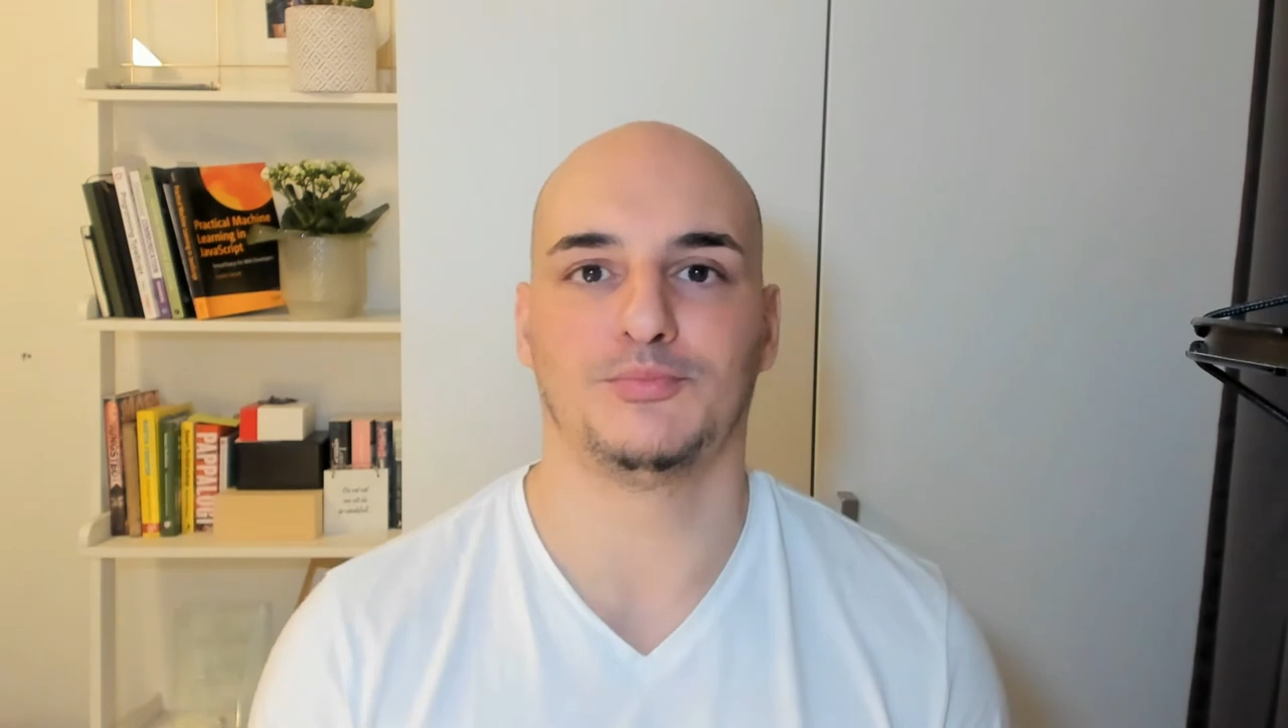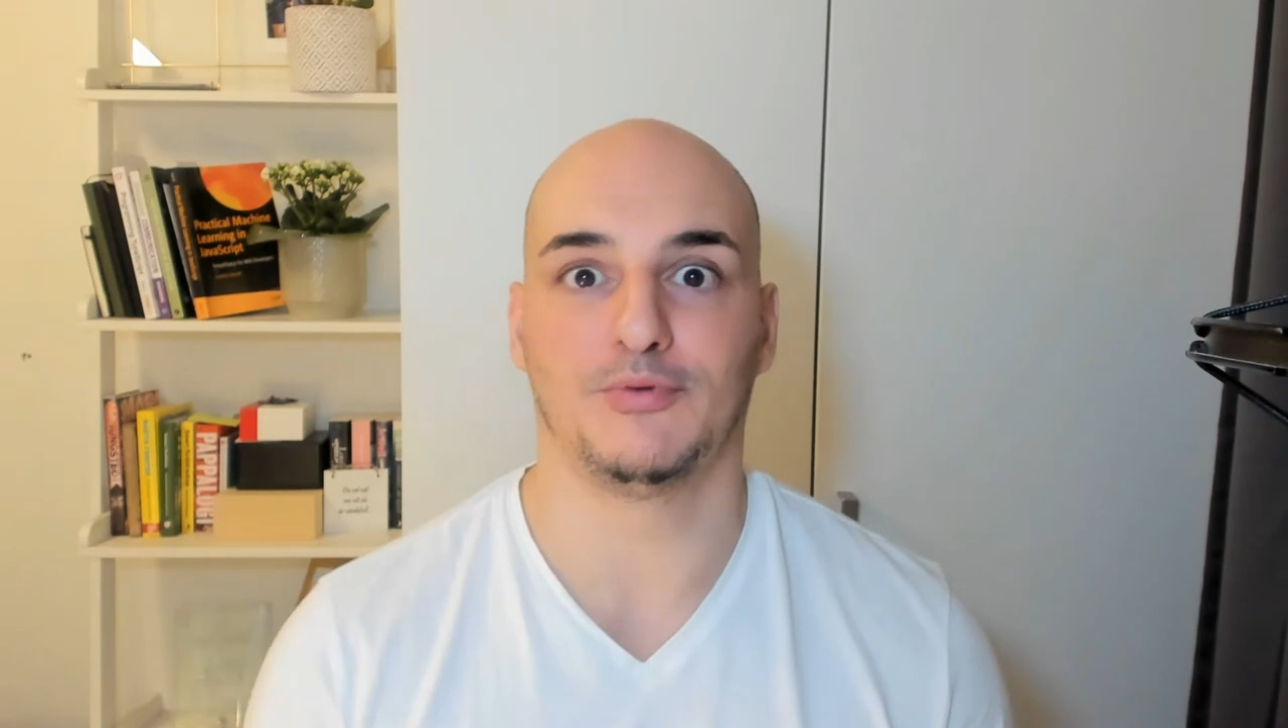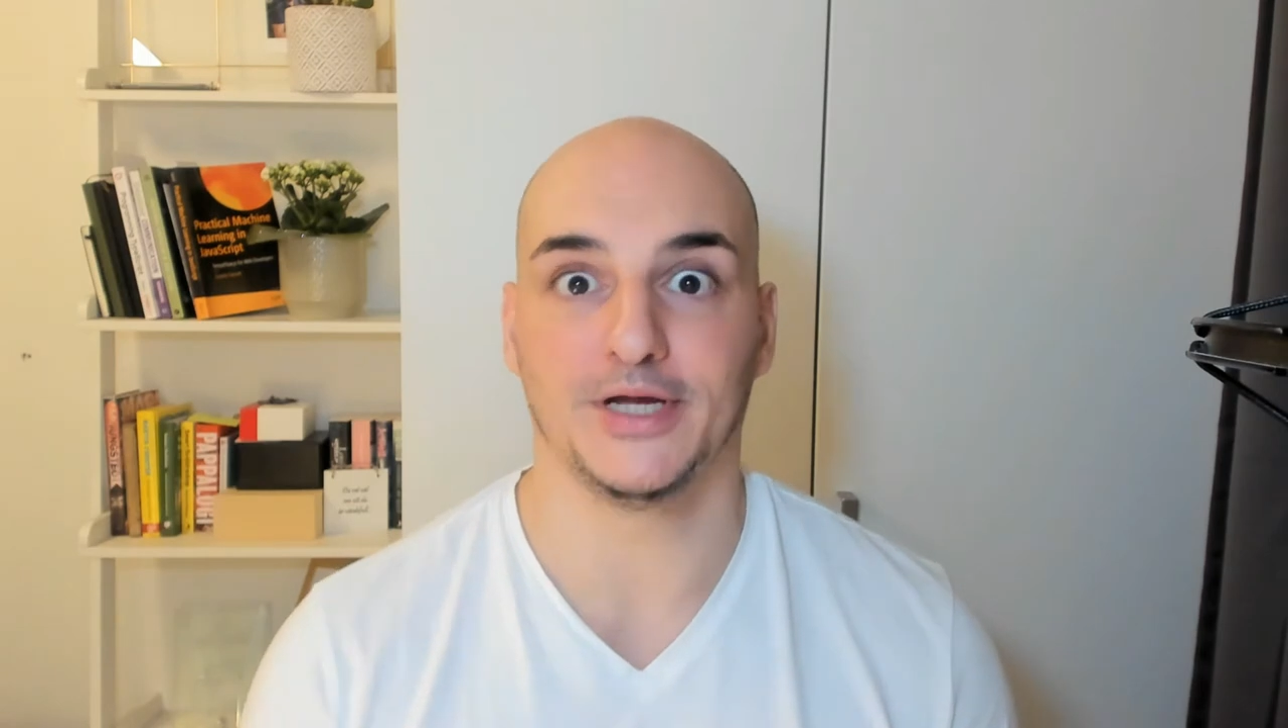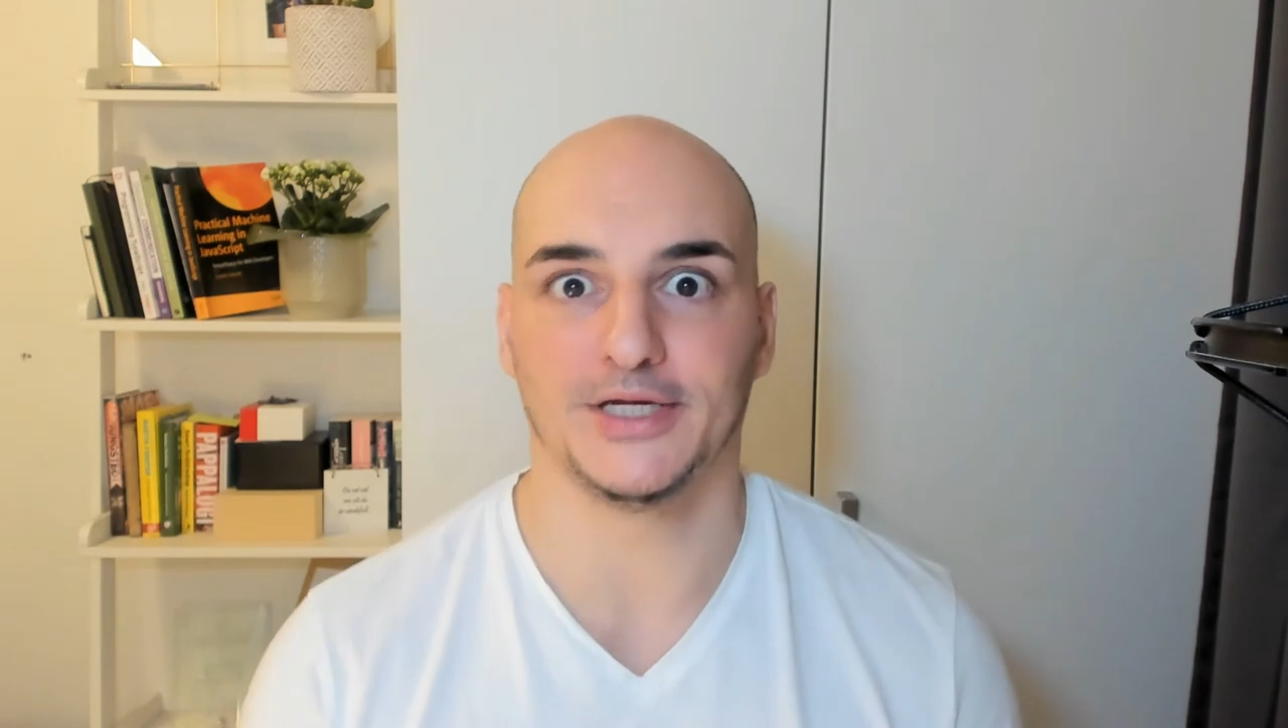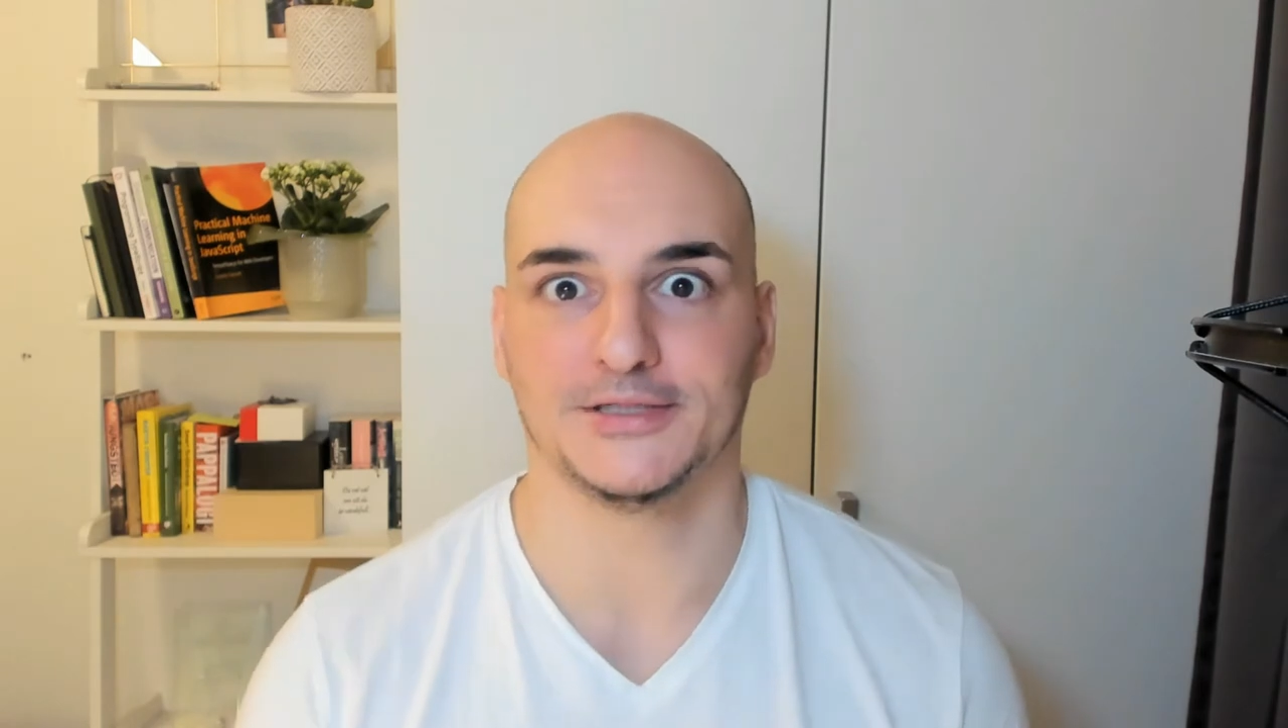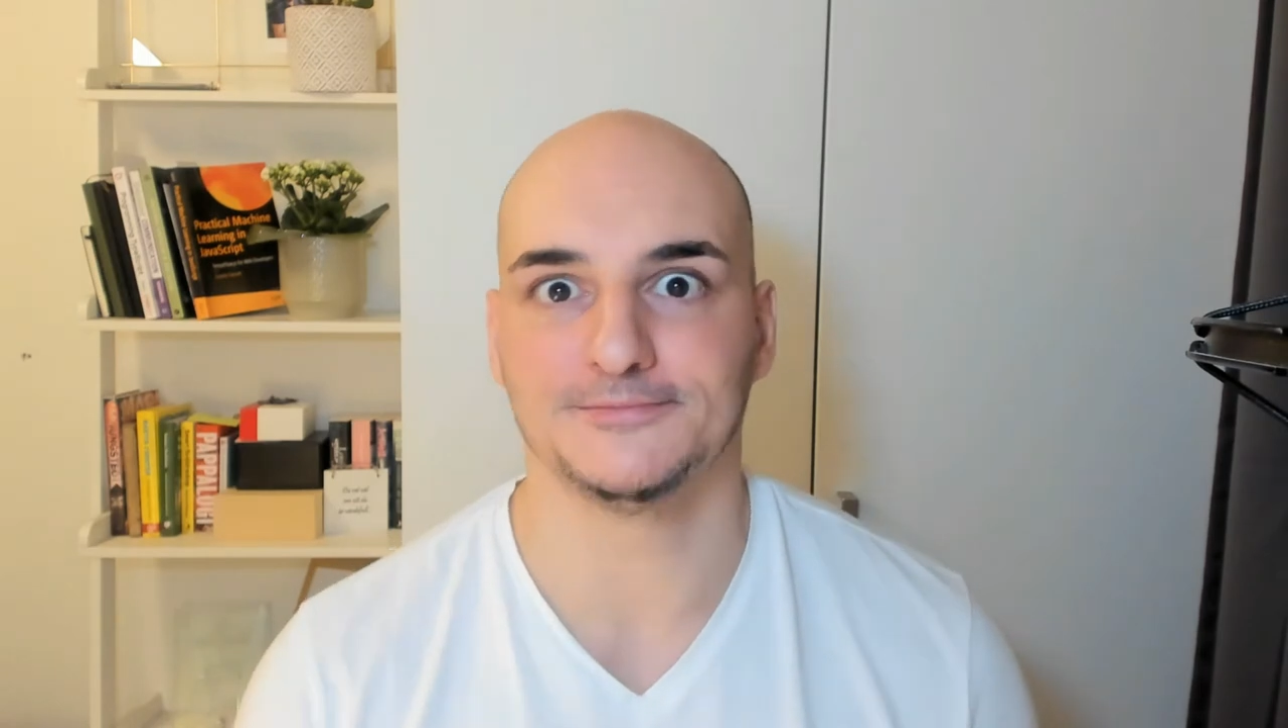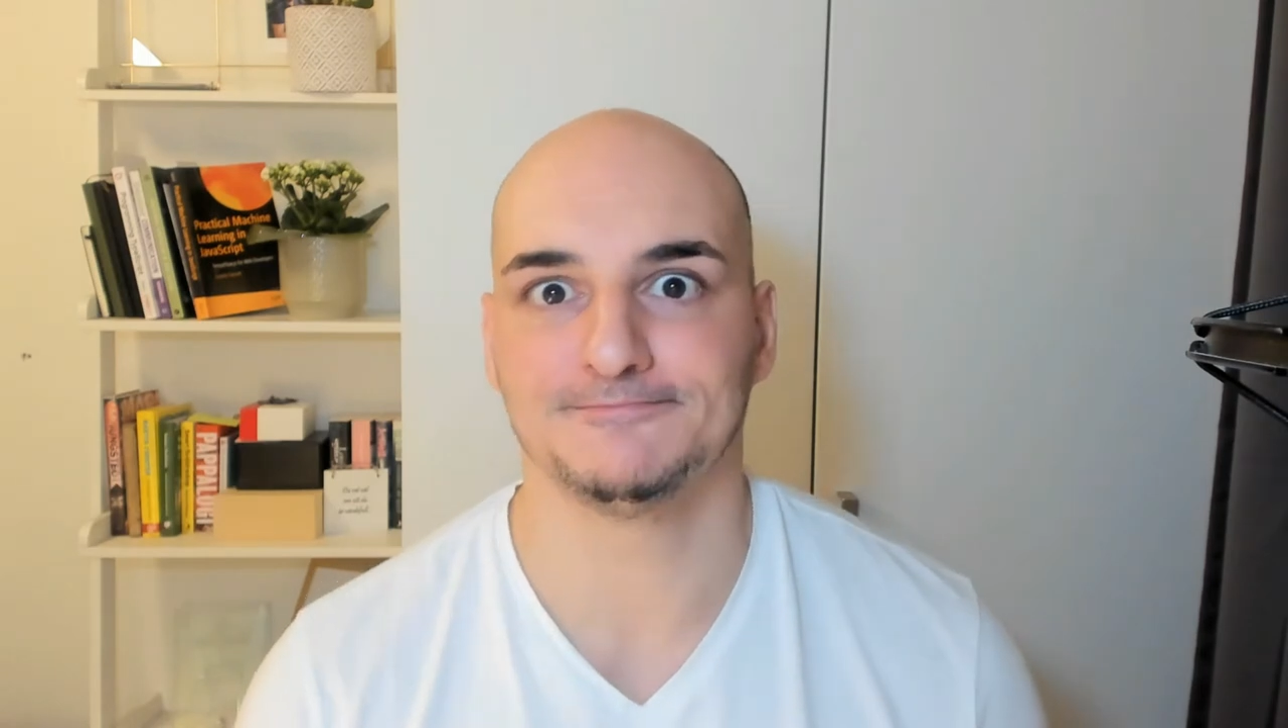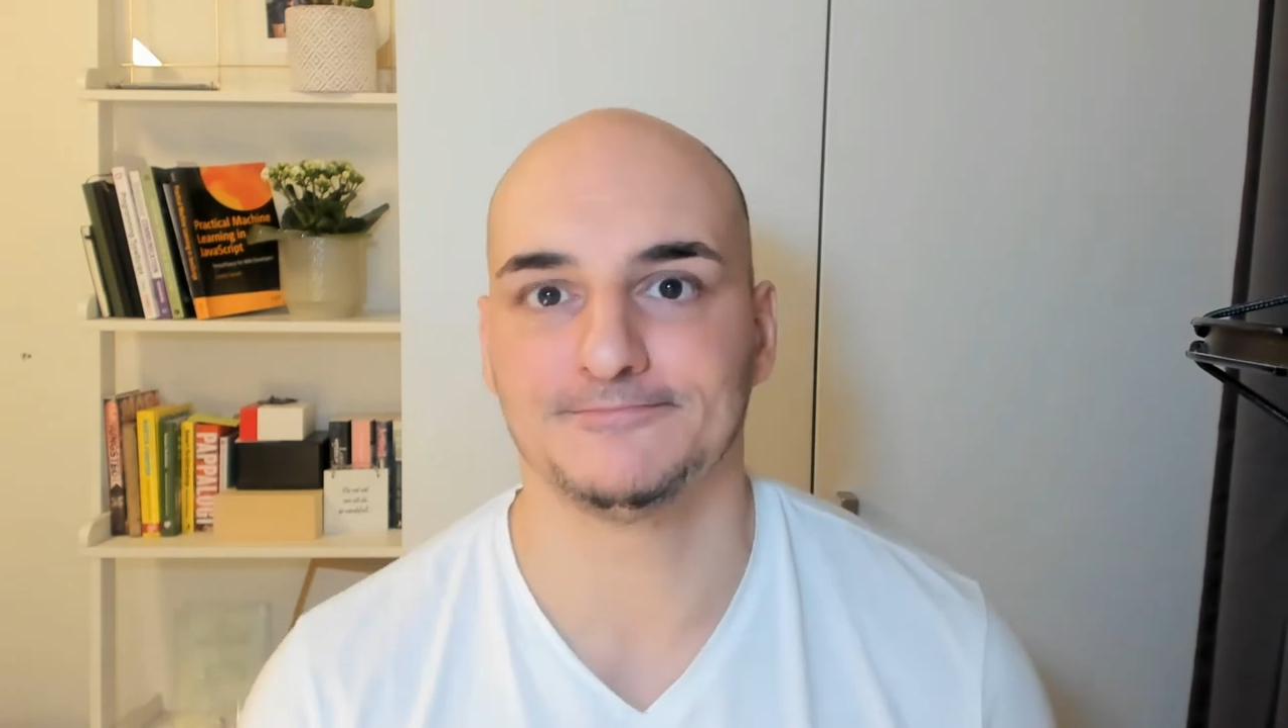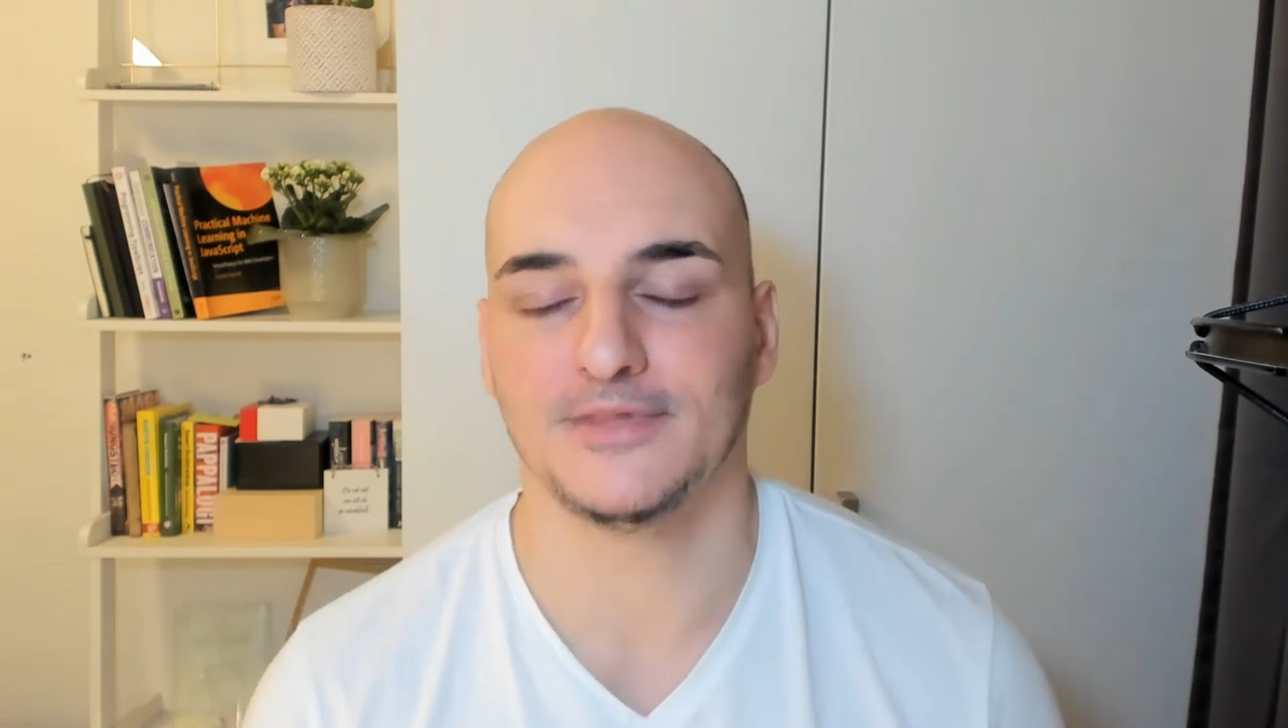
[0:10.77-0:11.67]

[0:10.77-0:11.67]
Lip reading: bring